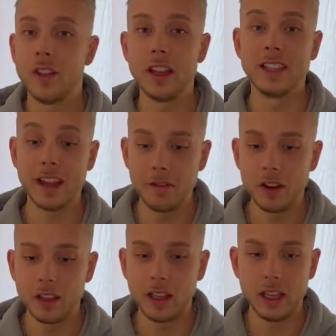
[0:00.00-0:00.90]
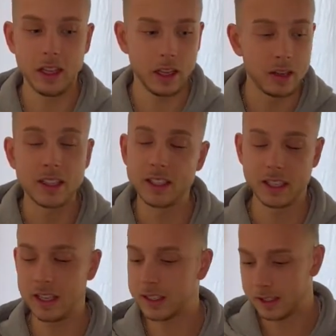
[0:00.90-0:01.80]
then definitely listen to
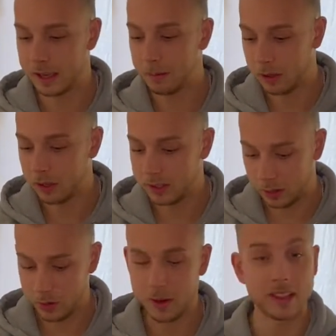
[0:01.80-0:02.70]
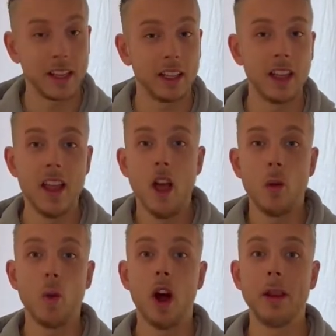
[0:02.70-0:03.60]
this, because I'm going to tell you exactly
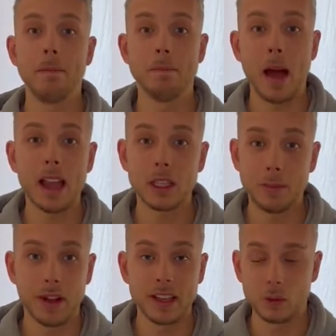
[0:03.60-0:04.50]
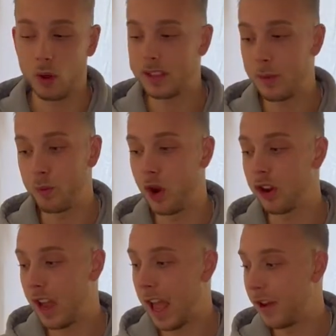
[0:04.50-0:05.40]
what my experience was and
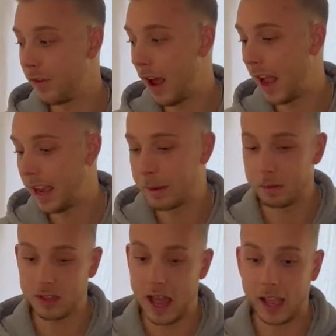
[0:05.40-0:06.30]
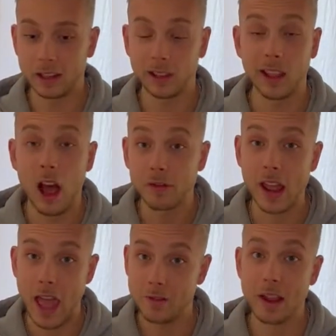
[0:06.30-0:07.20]
what kind of items I loved
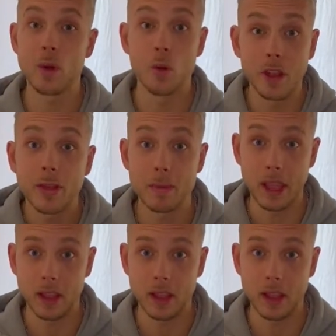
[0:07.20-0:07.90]
having with me.